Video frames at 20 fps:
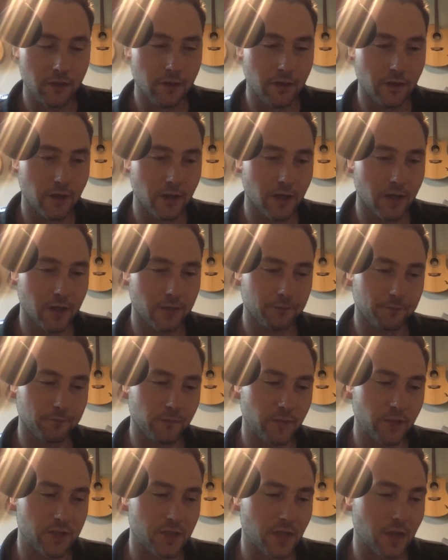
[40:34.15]

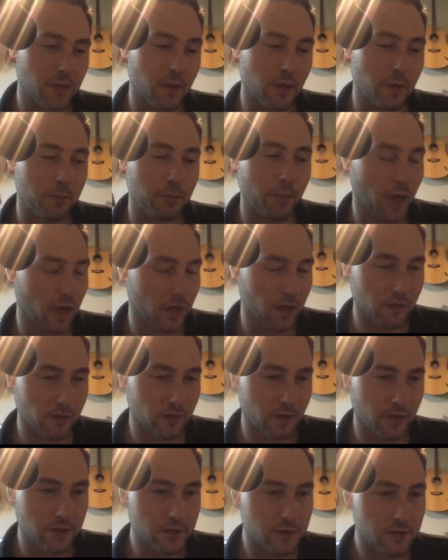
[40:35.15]
It's on my bucket
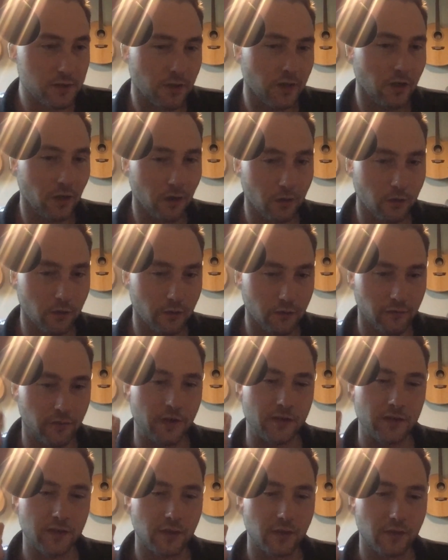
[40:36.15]
list to go and
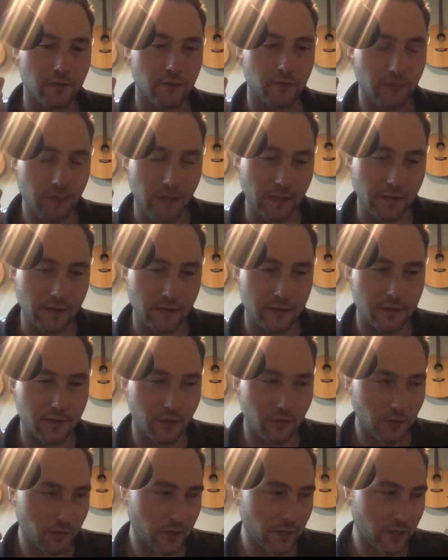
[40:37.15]
visit that
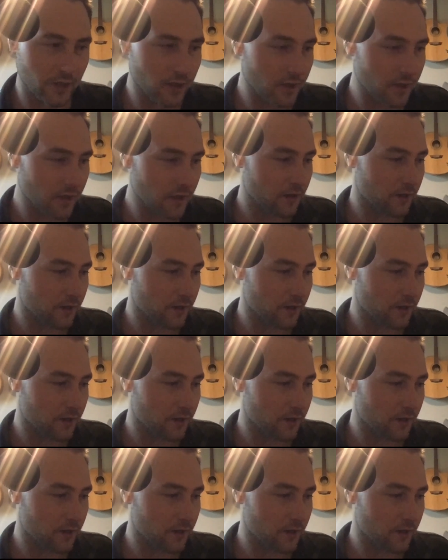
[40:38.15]
distillery.